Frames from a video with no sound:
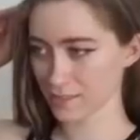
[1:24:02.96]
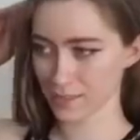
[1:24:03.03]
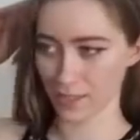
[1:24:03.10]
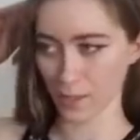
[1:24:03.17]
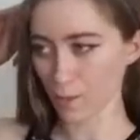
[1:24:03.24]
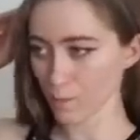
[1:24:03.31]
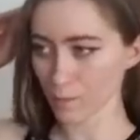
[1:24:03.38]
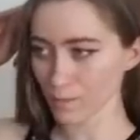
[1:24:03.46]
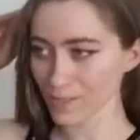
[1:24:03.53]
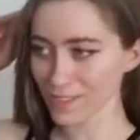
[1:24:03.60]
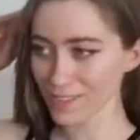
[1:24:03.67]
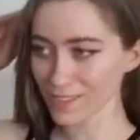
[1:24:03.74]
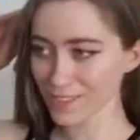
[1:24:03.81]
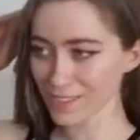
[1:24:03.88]
Yum.
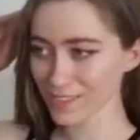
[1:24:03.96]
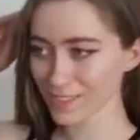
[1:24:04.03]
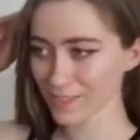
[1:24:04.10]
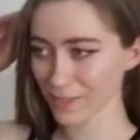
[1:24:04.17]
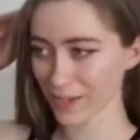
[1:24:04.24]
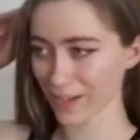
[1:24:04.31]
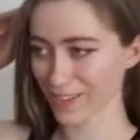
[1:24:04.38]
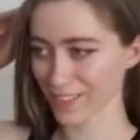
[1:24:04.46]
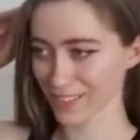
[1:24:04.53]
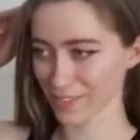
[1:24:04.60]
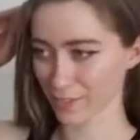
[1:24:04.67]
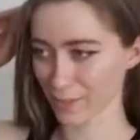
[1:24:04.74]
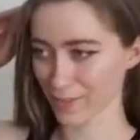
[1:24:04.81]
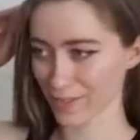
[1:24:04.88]
One hour
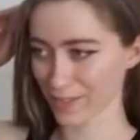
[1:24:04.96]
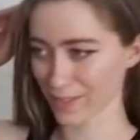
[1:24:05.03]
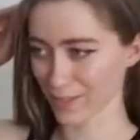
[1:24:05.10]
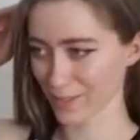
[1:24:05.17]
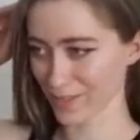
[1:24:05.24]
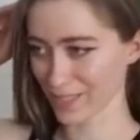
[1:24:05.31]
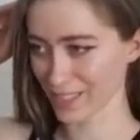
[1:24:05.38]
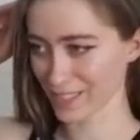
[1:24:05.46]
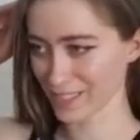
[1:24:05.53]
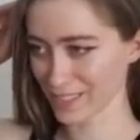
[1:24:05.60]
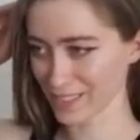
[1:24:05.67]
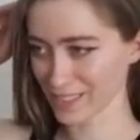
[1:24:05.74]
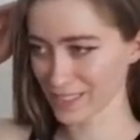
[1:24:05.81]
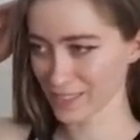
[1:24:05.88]
delivery. Oh boy.
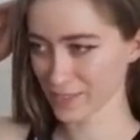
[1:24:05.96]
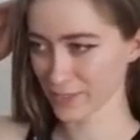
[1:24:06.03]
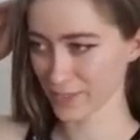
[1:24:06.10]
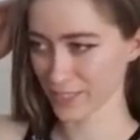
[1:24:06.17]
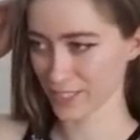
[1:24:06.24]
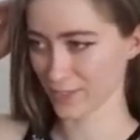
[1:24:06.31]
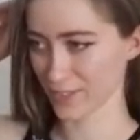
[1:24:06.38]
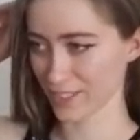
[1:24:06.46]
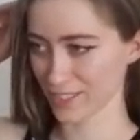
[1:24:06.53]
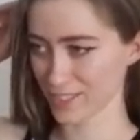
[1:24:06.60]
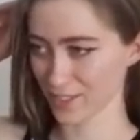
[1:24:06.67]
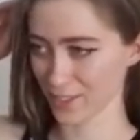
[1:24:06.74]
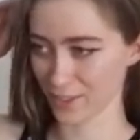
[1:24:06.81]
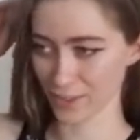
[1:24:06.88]
We'll get you running
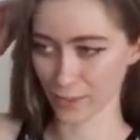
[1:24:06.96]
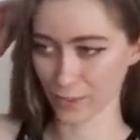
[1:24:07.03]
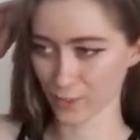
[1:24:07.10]
soon.